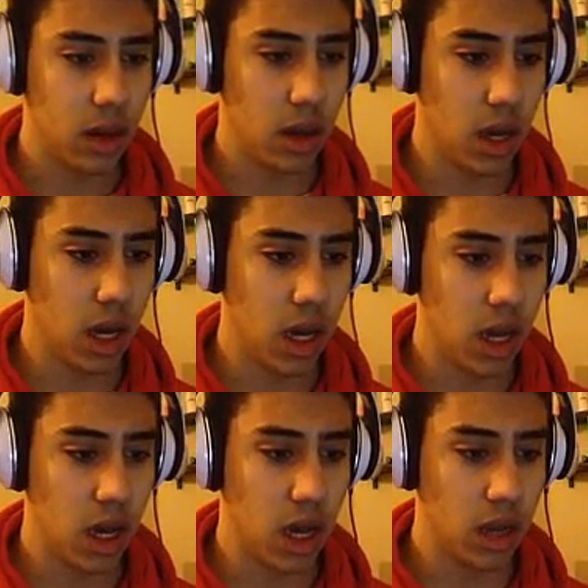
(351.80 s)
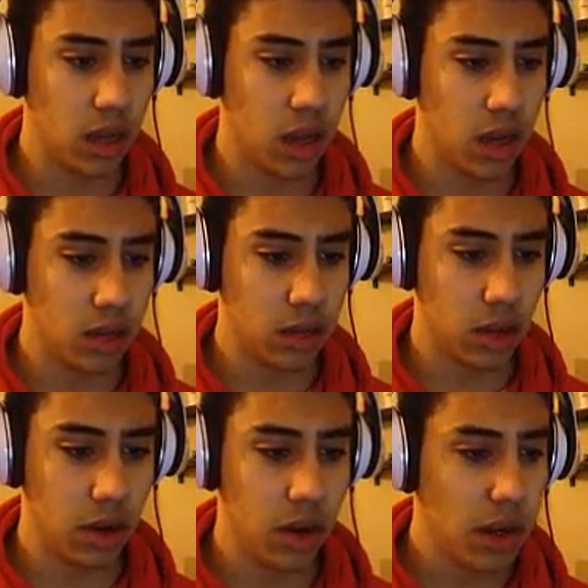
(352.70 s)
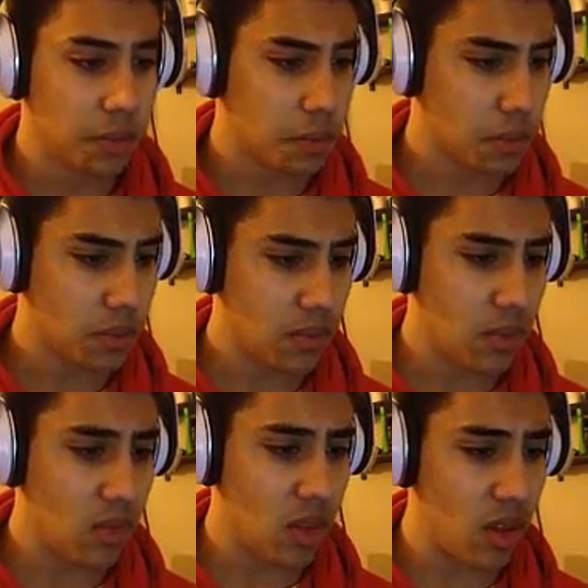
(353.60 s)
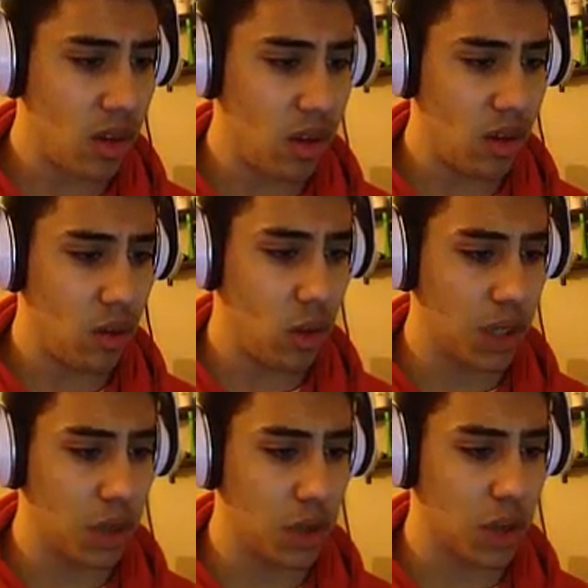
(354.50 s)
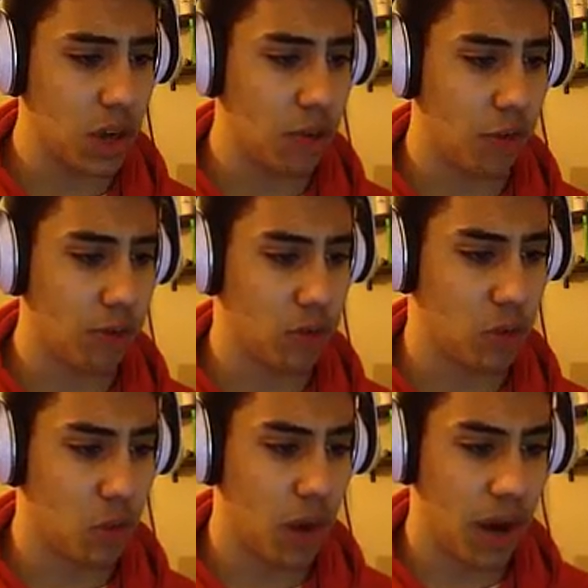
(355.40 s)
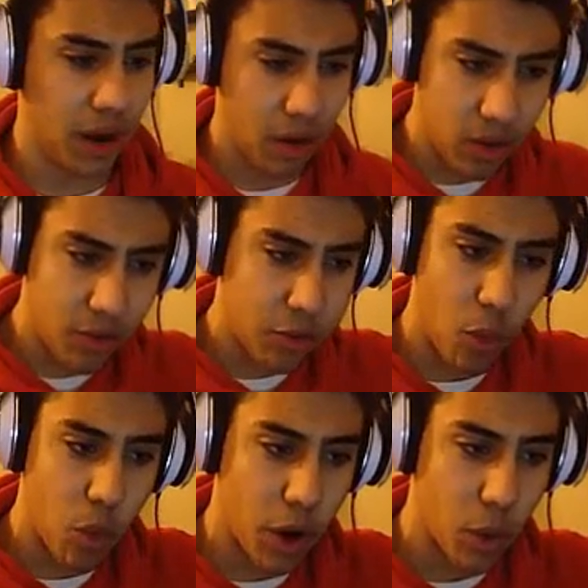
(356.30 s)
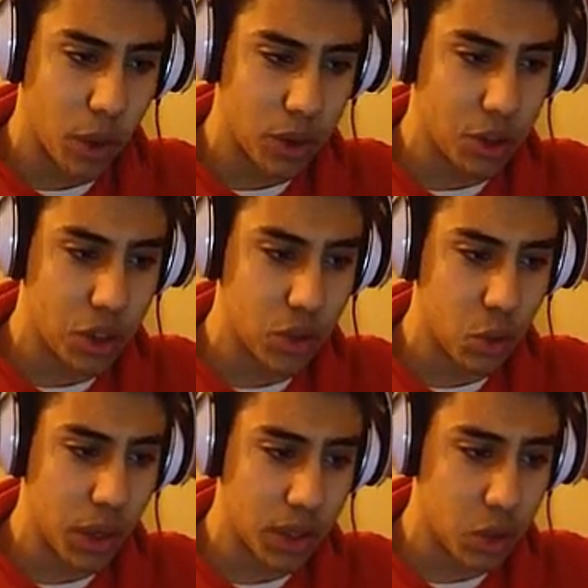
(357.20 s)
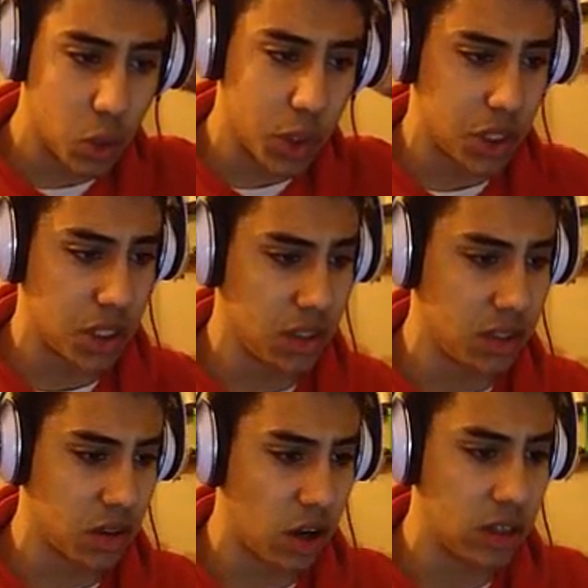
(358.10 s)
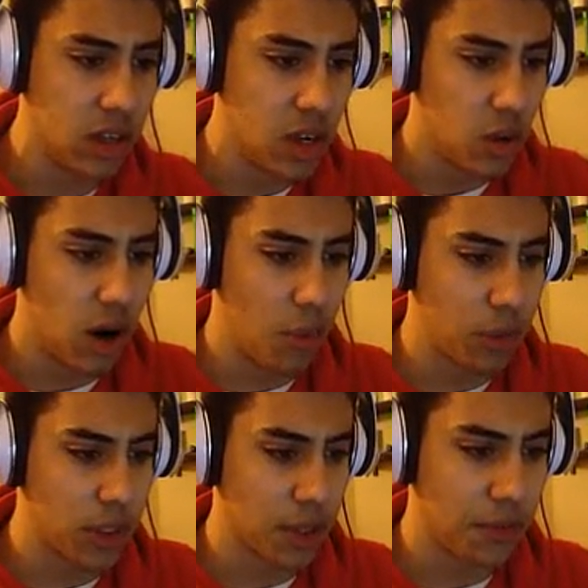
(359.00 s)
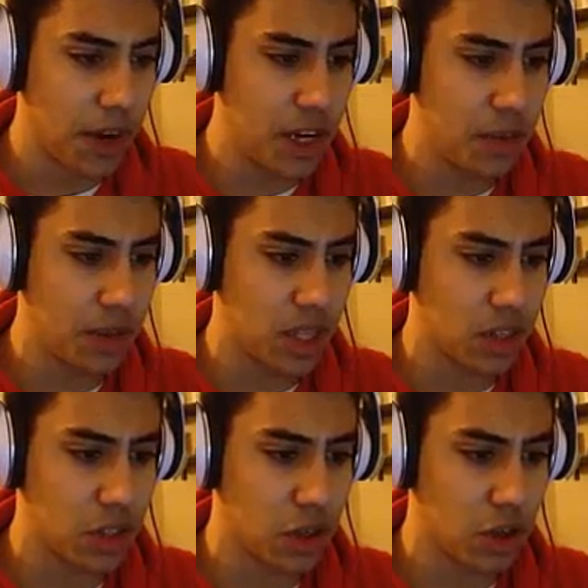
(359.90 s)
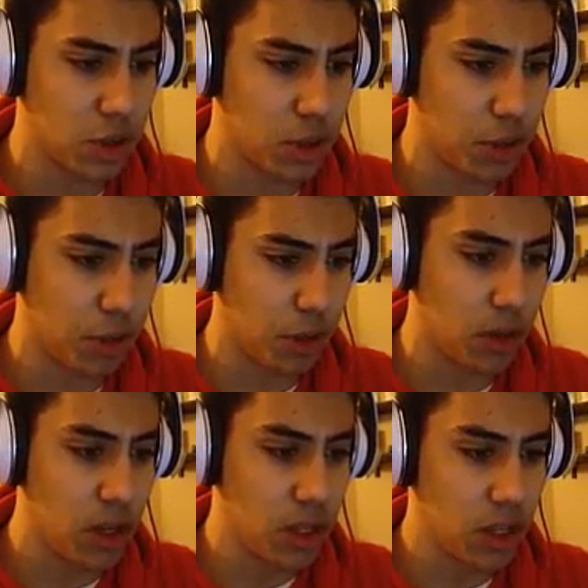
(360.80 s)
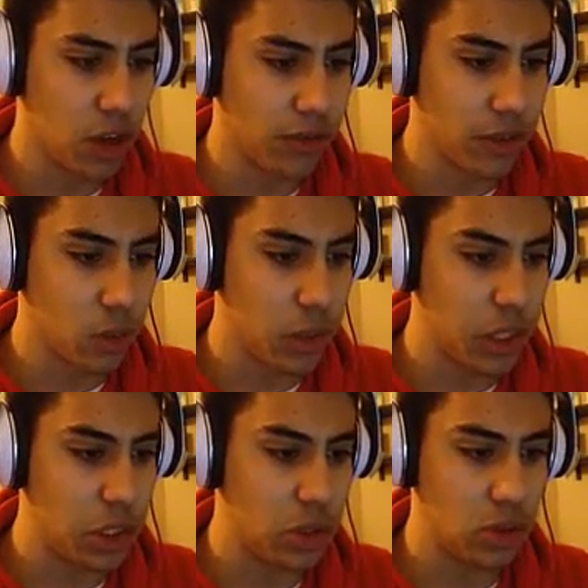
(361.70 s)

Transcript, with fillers: Uh, uh, uh, so... Water will come from where from where when it when switch is on. Water puts out fire but also drowns people. Turn off the switch